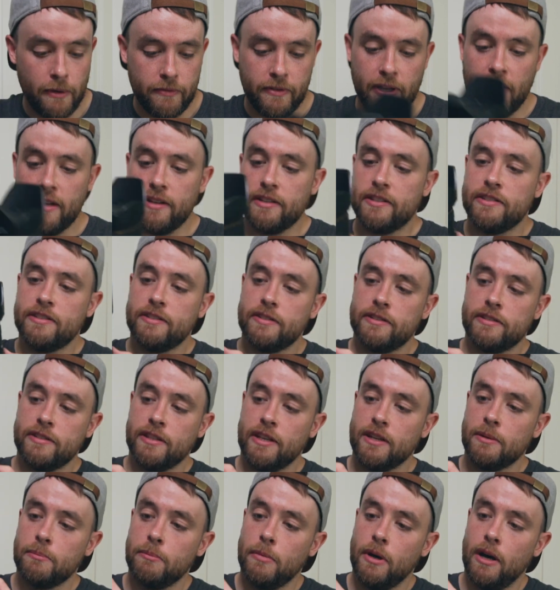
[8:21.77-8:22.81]
I've got a
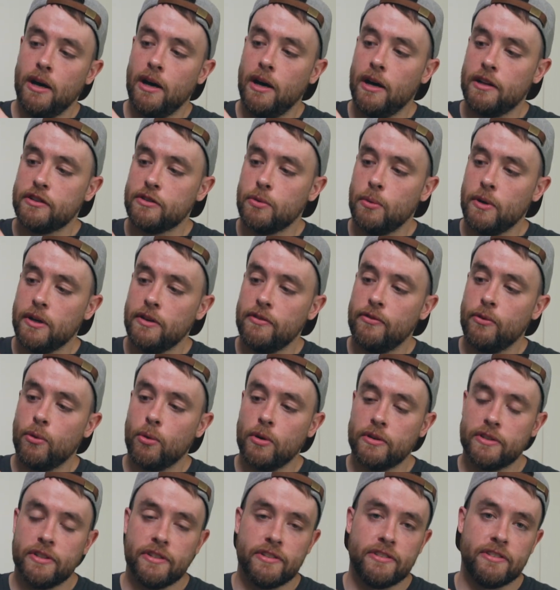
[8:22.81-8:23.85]
Sigma
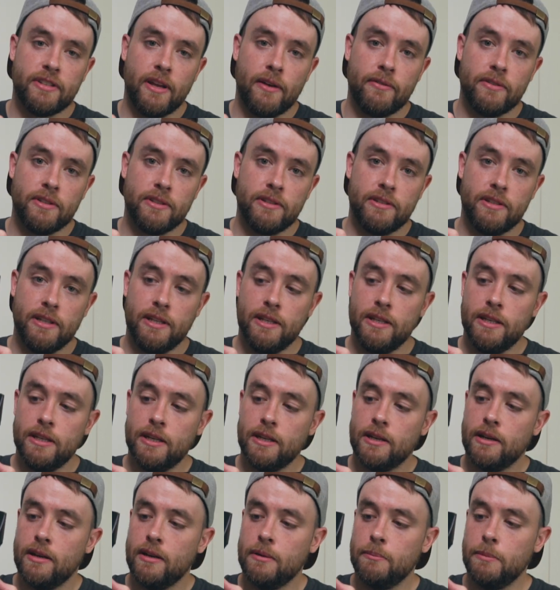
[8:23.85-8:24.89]
24 to 70